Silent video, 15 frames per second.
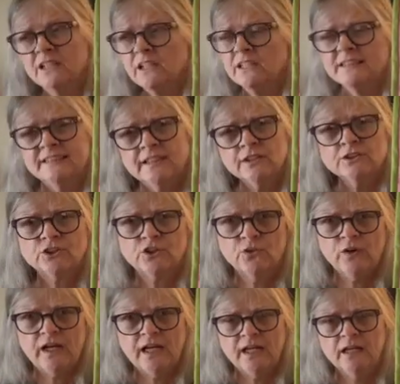
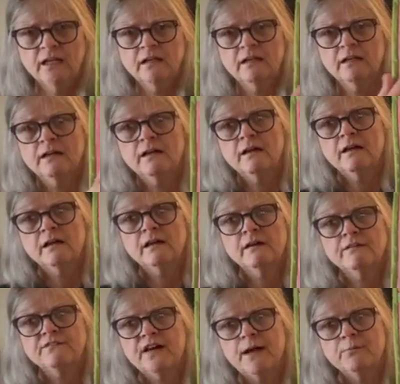silkscreen
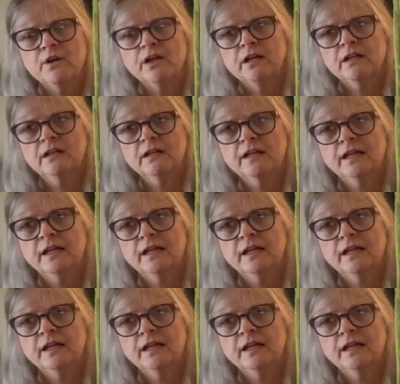fabric